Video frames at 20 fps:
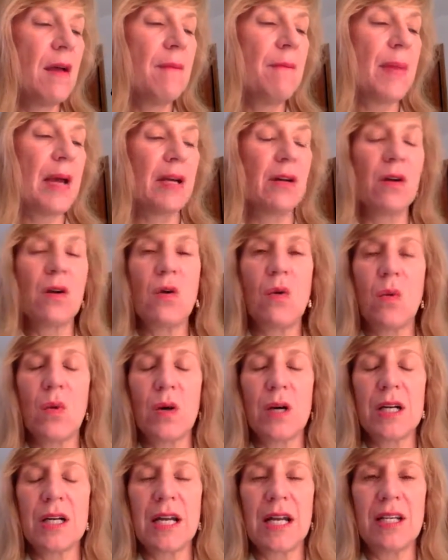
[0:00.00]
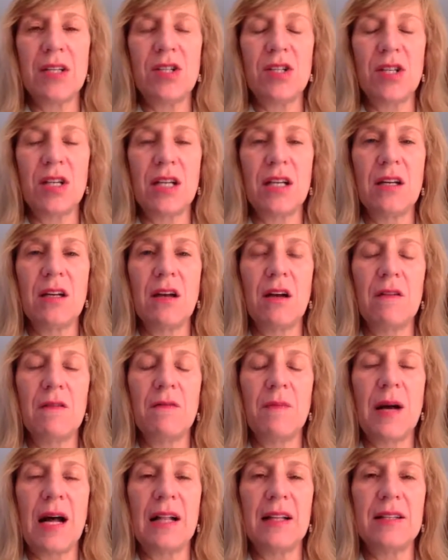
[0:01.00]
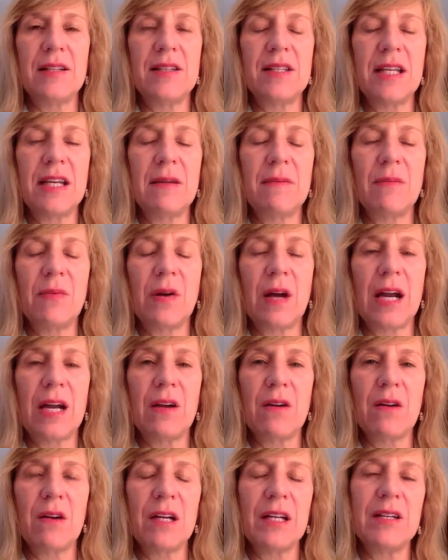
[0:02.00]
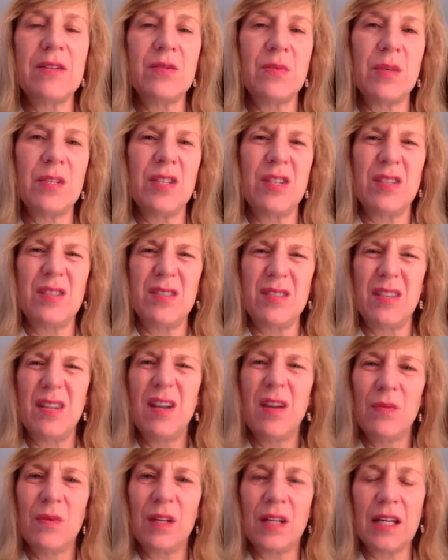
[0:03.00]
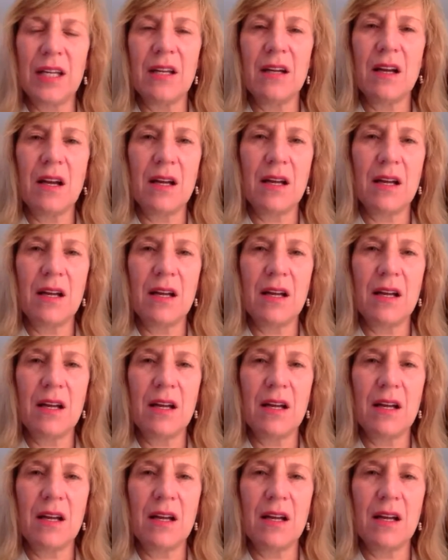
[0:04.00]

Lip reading: better coordination of policy and priorities, which is really